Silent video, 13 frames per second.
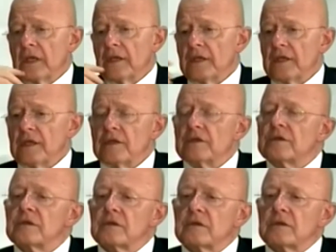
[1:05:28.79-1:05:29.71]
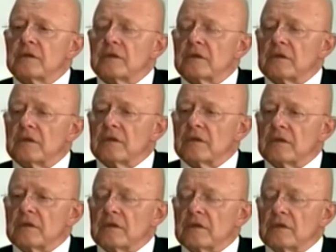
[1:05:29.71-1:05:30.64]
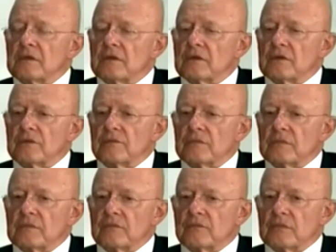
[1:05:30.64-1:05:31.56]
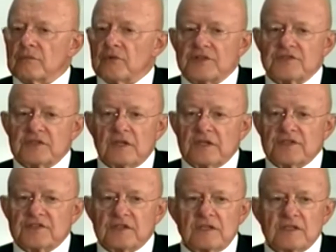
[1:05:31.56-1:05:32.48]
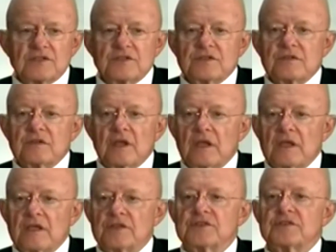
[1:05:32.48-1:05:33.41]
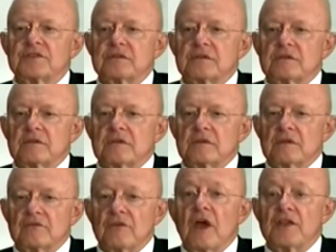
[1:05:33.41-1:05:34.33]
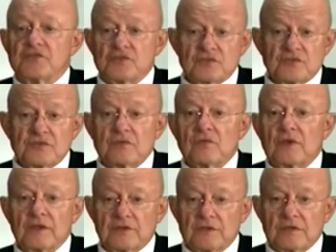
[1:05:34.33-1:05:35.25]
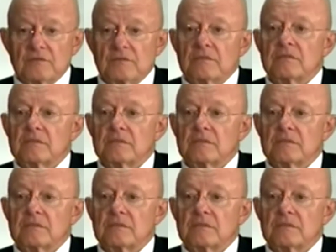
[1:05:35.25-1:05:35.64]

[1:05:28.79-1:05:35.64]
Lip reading: And, you know, the President of the United States has advisors around him